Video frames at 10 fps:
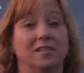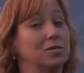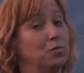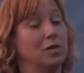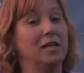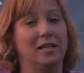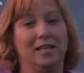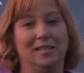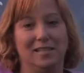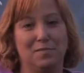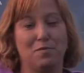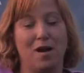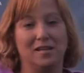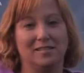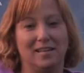is really an easy
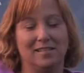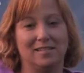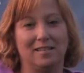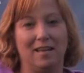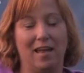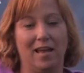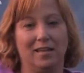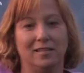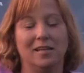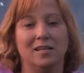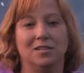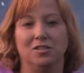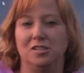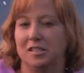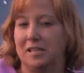process and you
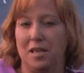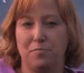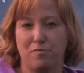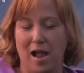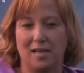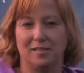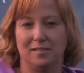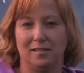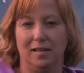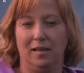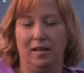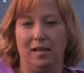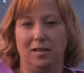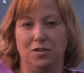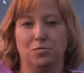just keep practicing
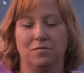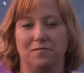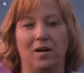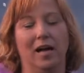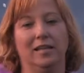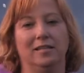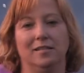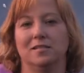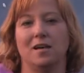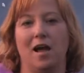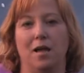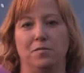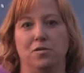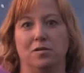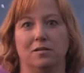and you will find in time
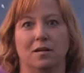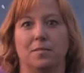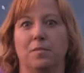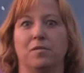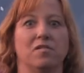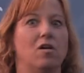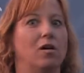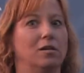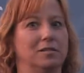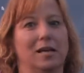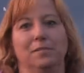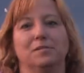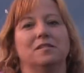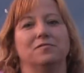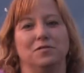you can come up with all
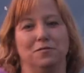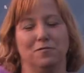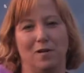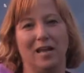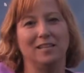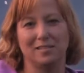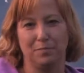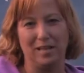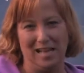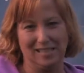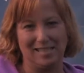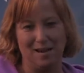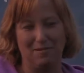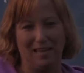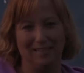types of new varieties of plants
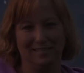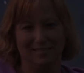that way.